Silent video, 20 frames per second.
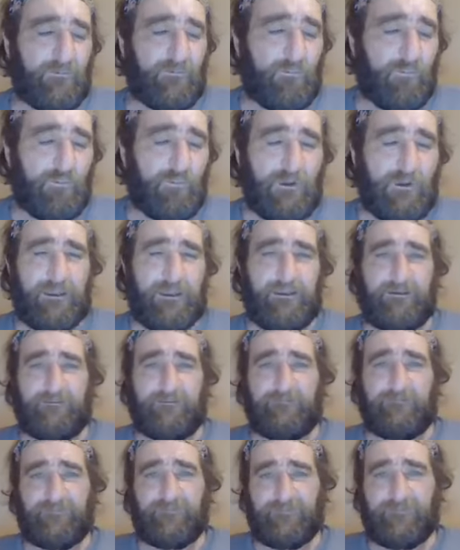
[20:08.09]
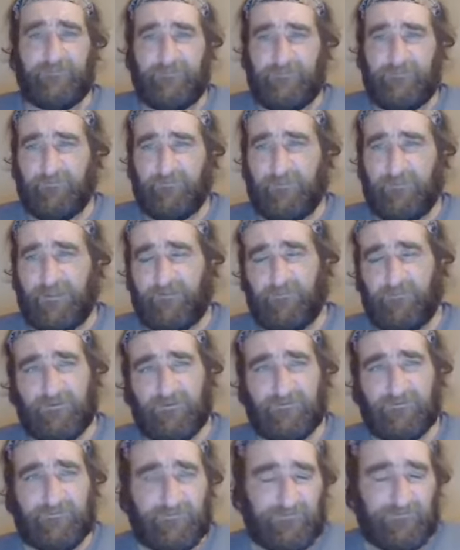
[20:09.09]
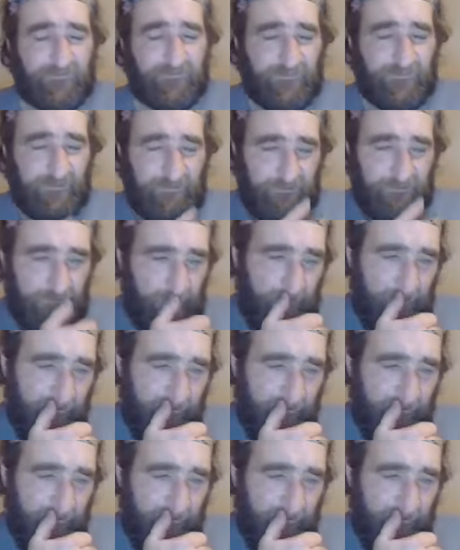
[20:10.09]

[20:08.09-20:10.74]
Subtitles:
waves, you may wish to say.